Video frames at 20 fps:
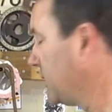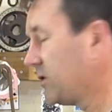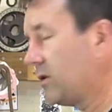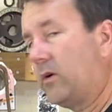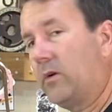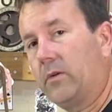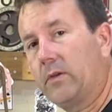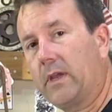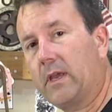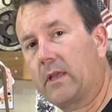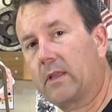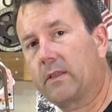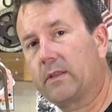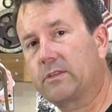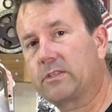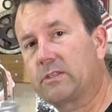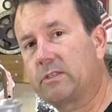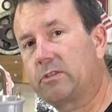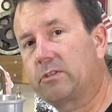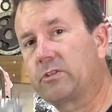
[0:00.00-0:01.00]
So yeah,
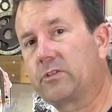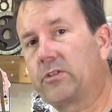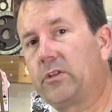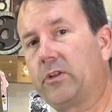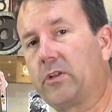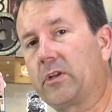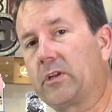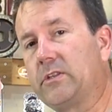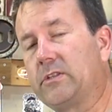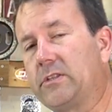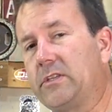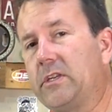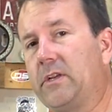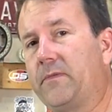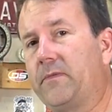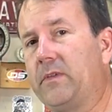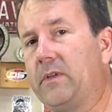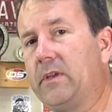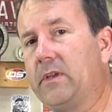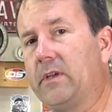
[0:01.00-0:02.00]
let's just look and see
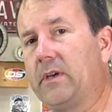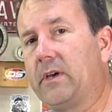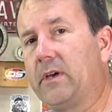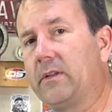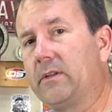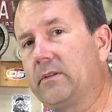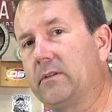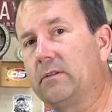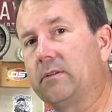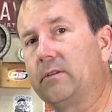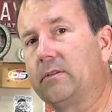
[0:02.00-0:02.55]
if the